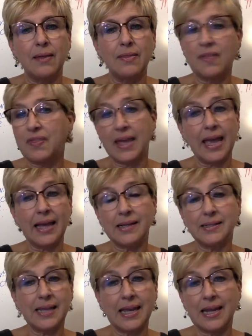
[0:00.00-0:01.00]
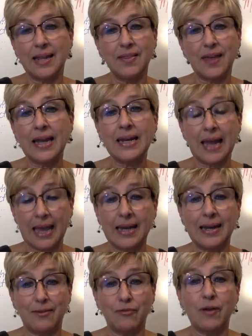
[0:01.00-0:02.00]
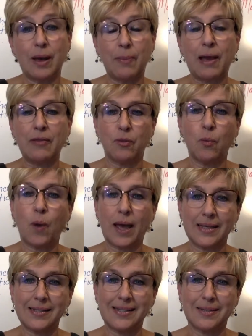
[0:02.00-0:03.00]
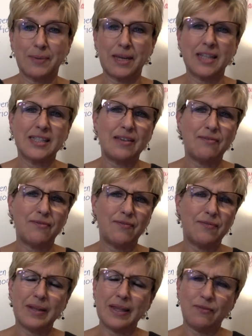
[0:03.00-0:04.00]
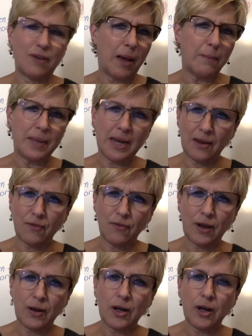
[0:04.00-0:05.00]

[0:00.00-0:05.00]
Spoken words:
that they can't say anything negative about the West because they've not been here very